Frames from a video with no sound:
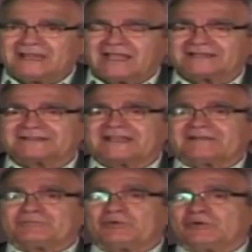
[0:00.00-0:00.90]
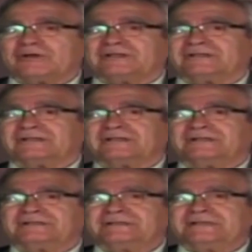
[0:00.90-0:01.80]
at that point,
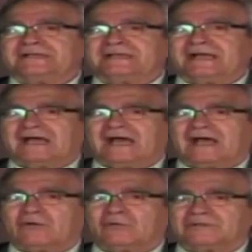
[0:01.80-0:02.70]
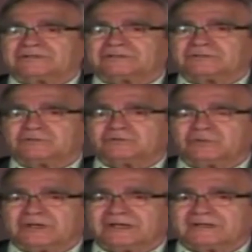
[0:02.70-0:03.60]
I went
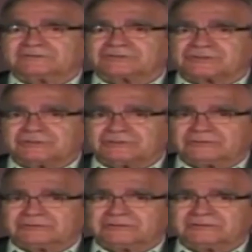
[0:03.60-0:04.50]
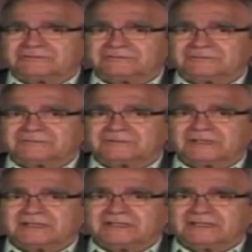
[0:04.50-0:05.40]
to school,
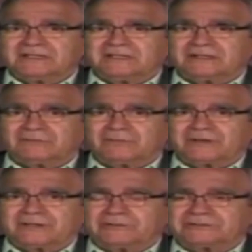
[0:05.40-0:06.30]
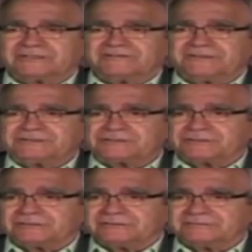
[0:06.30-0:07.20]
radio and TV
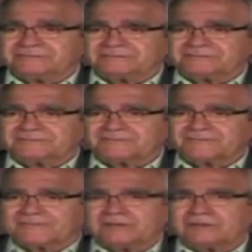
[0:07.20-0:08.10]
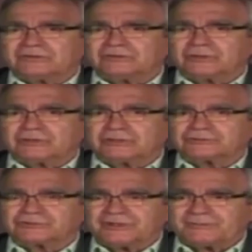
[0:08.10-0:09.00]
school, took a
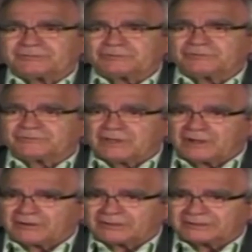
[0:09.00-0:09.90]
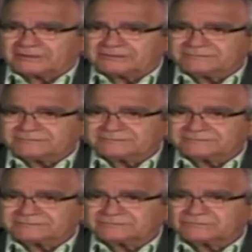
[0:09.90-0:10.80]
trip to Florida
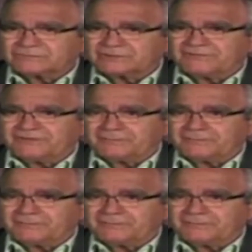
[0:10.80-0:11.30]
to